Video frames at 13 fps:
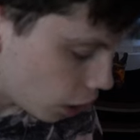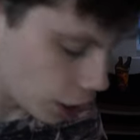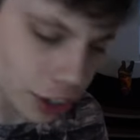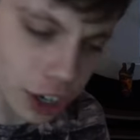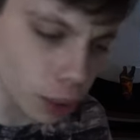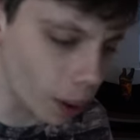
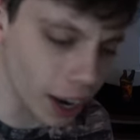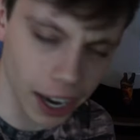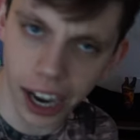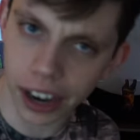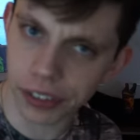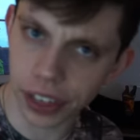I don't know
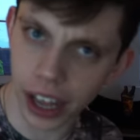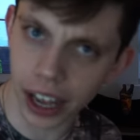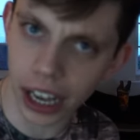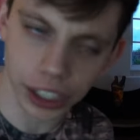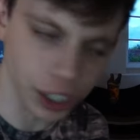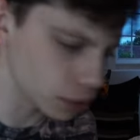why I have
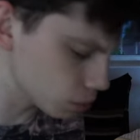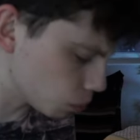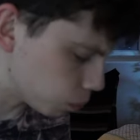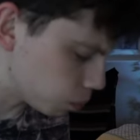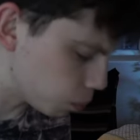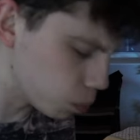that.
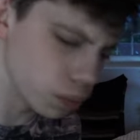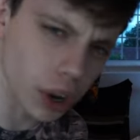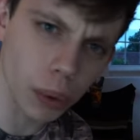I'm